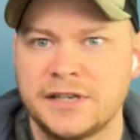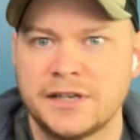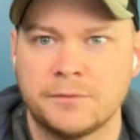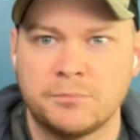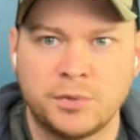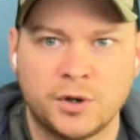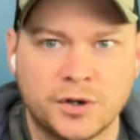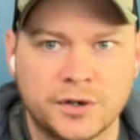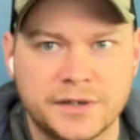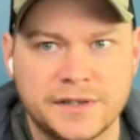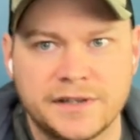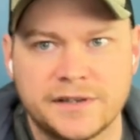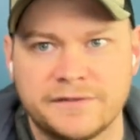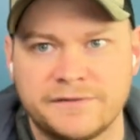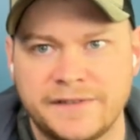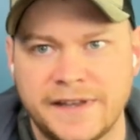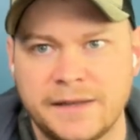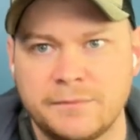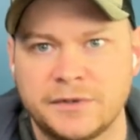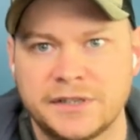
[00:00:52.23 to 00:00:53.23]
a part of their
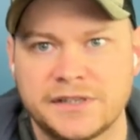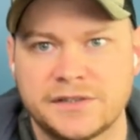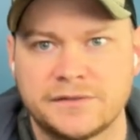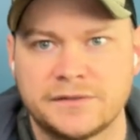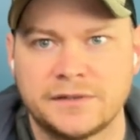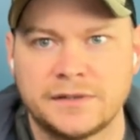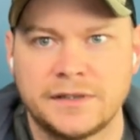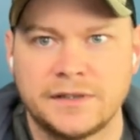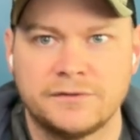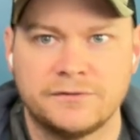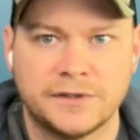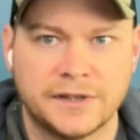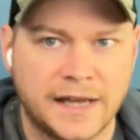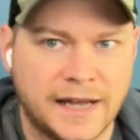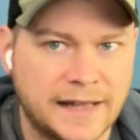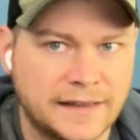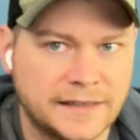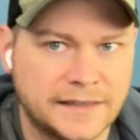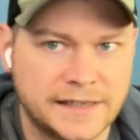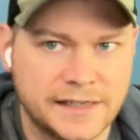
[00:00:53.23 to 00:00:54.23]
families for the
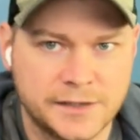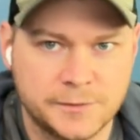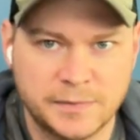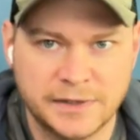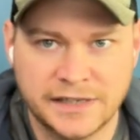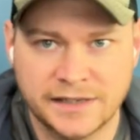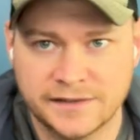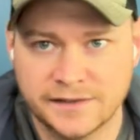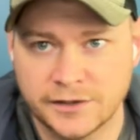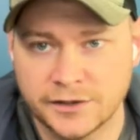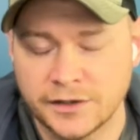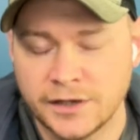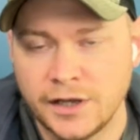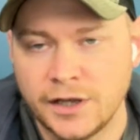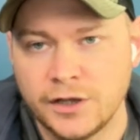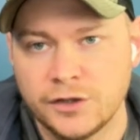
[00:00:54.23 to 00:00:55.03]
holidays because they're